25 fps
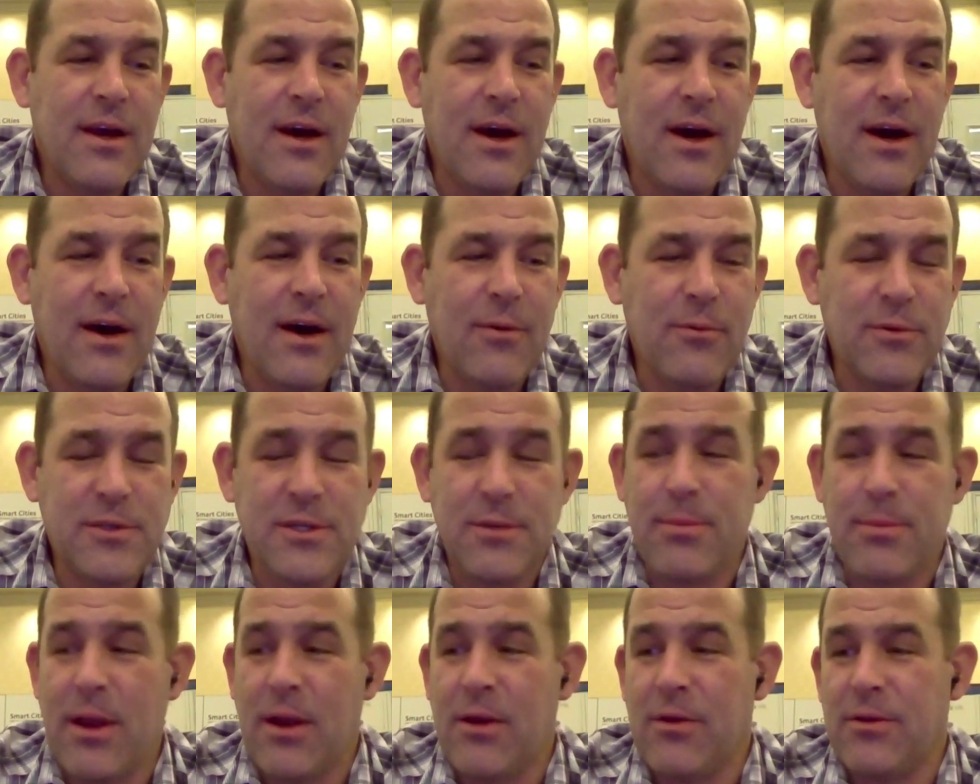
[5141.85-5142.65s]
Oh um, oh my
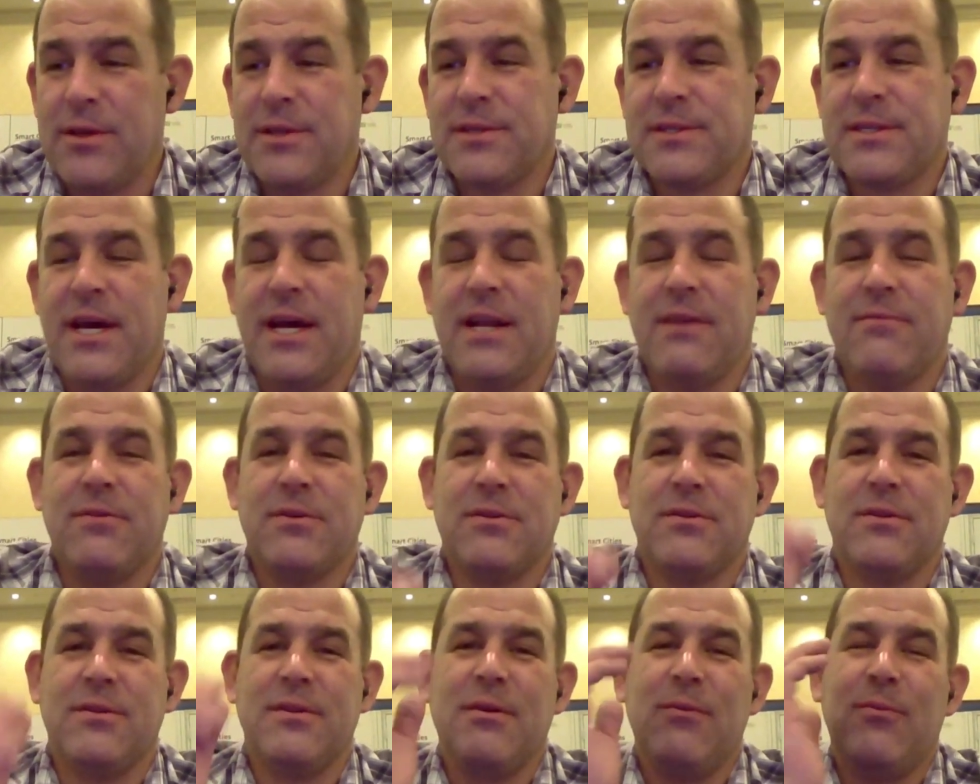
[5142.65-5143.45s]
gosh! Apparently it's kind of
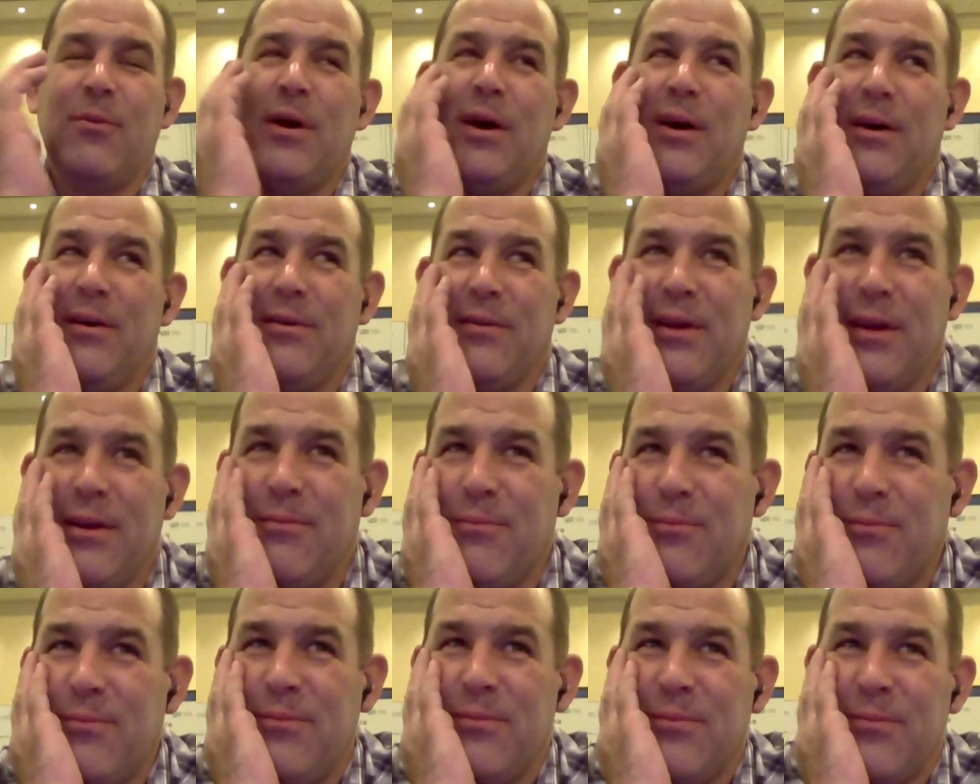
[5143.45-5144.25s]
a, well,
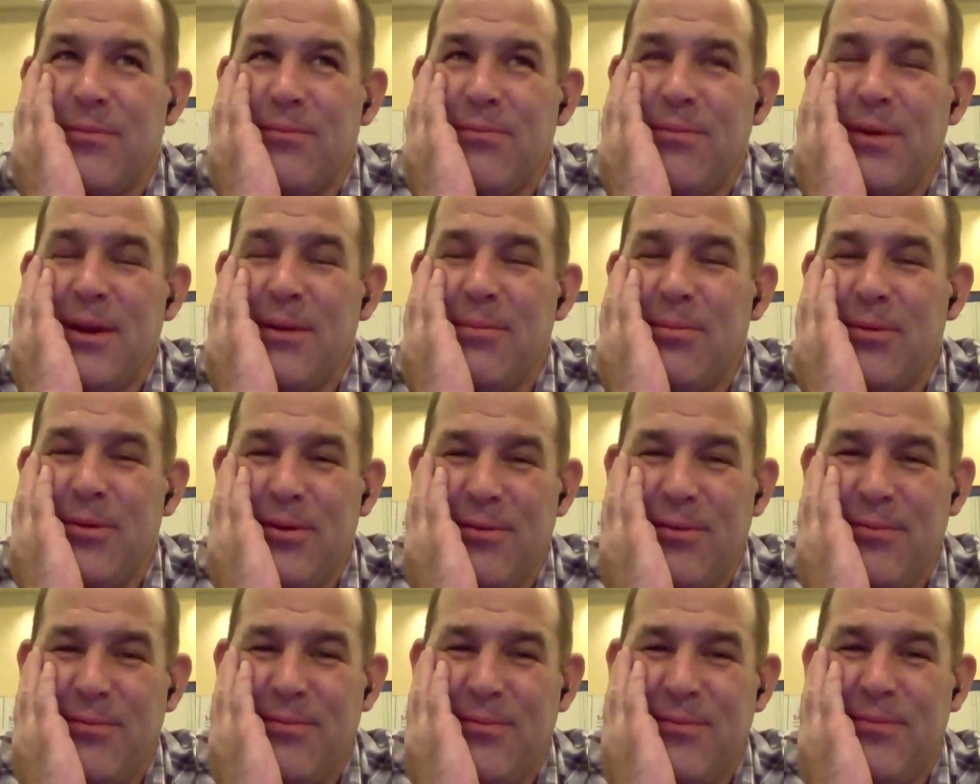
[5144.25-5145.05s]

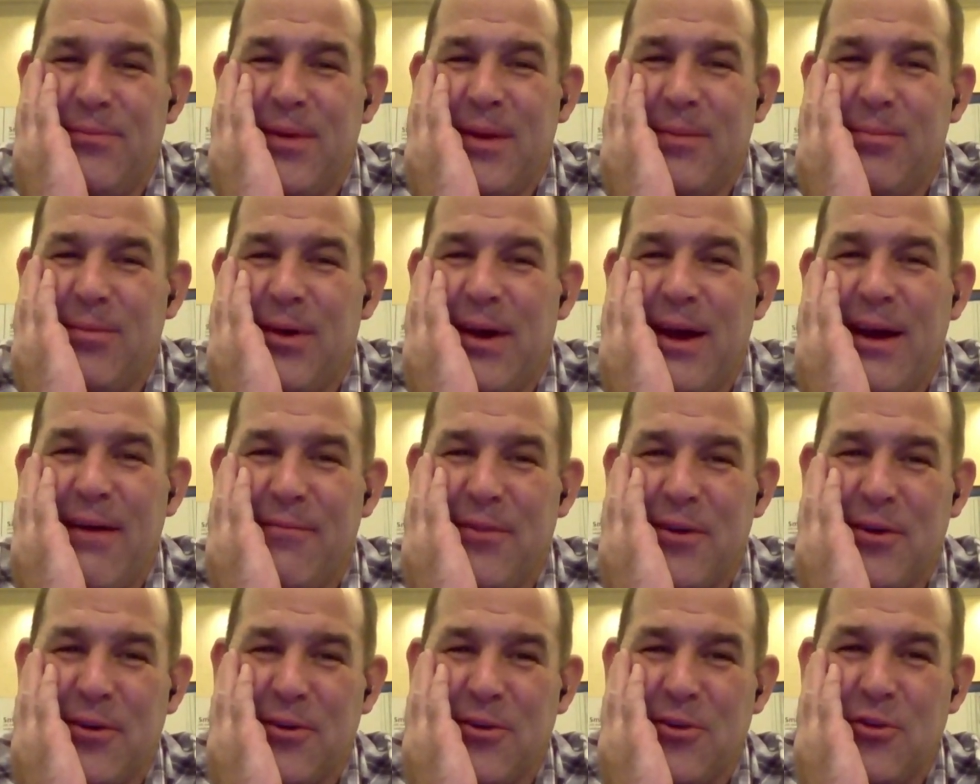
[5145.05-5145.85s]
people people
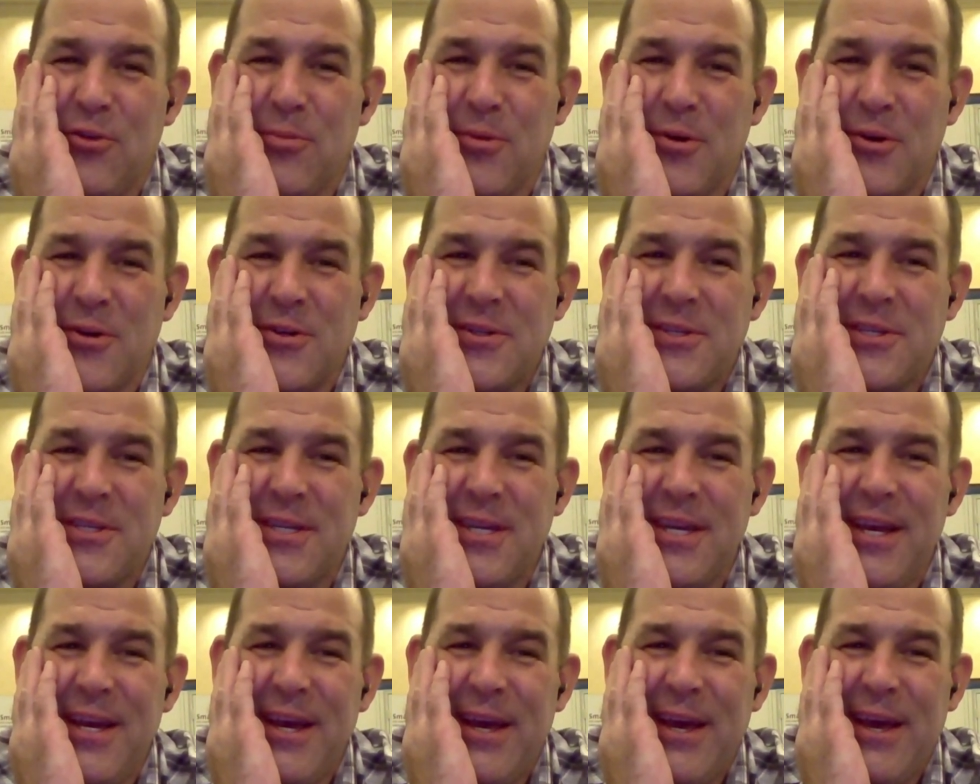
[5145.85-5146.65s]
have their humors,
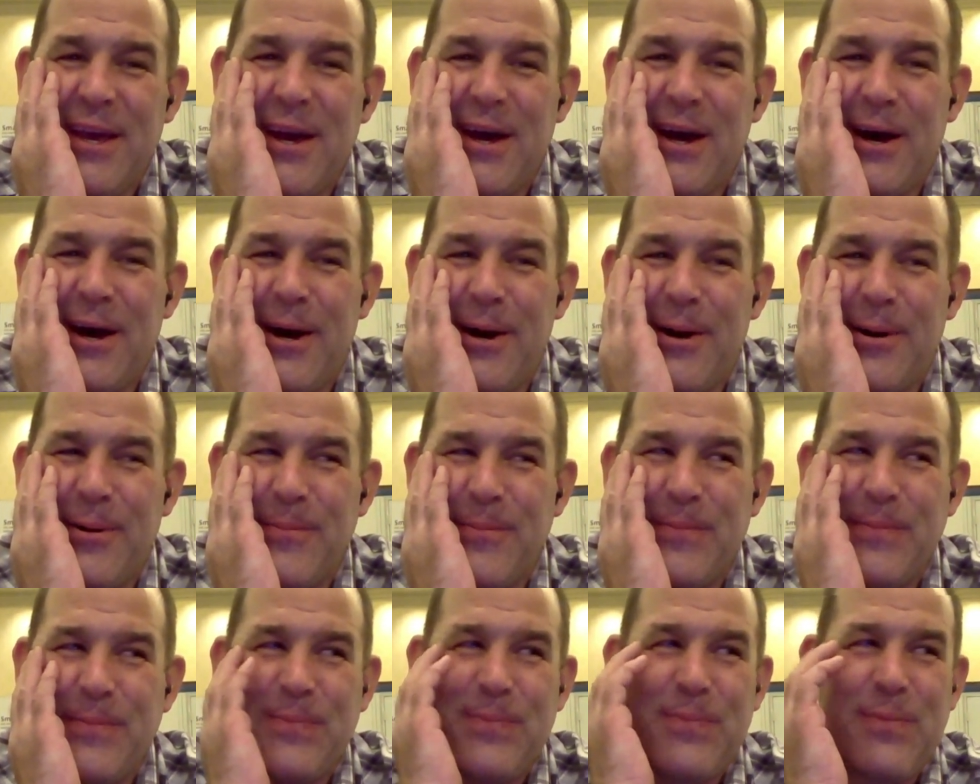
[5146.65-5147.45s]

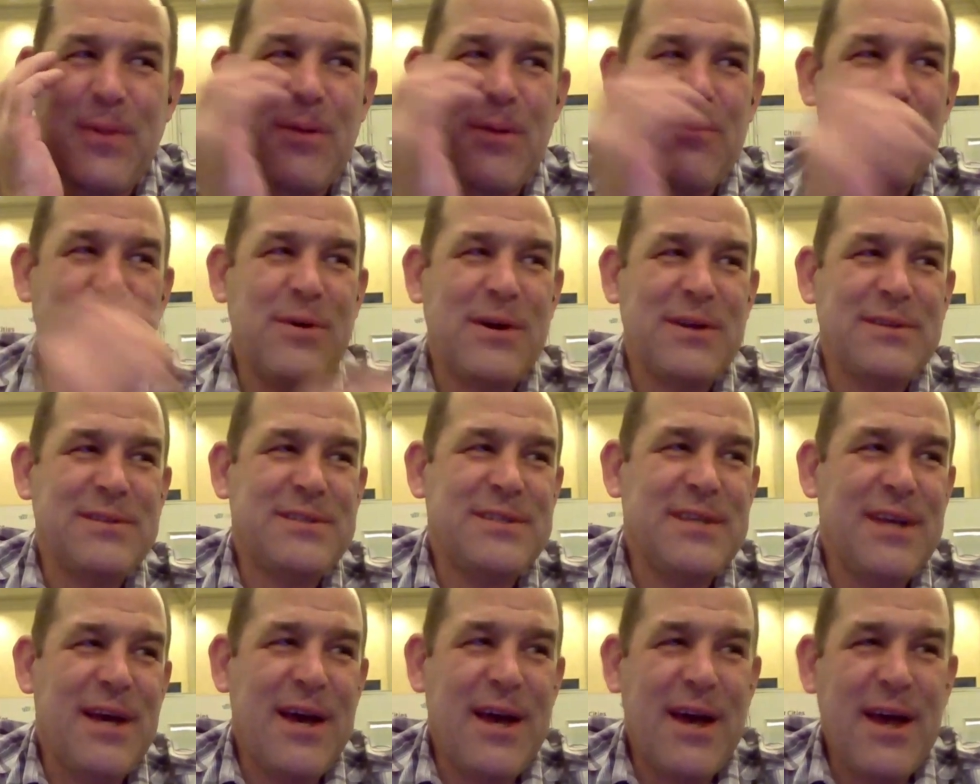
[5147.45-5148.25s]
um,
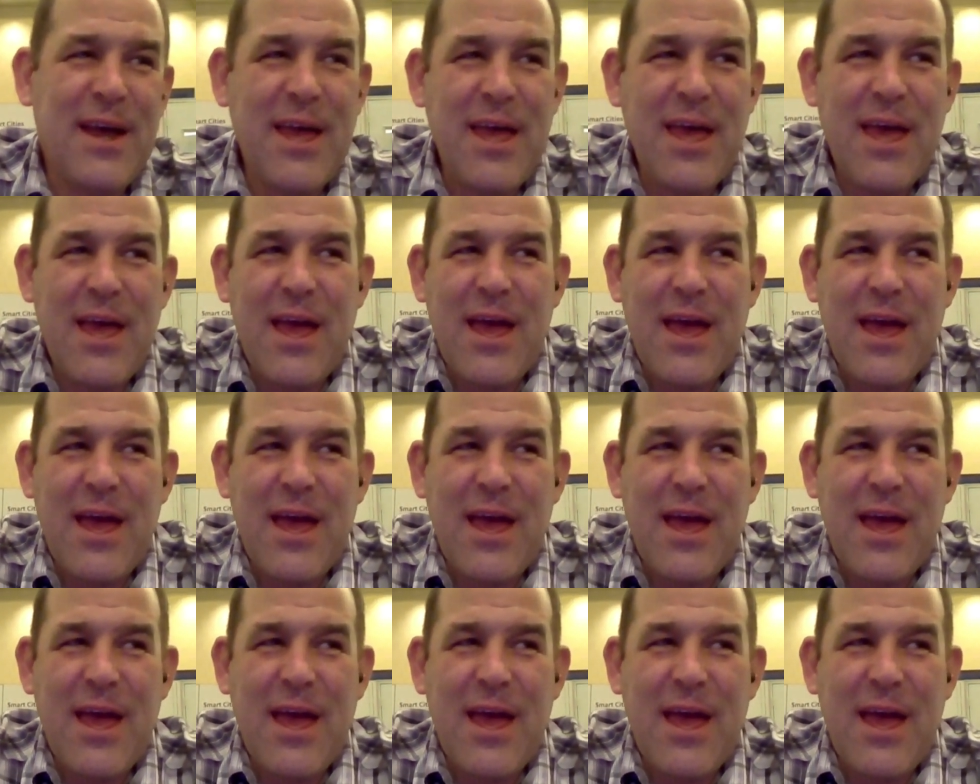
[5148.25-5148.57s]
but. Uh,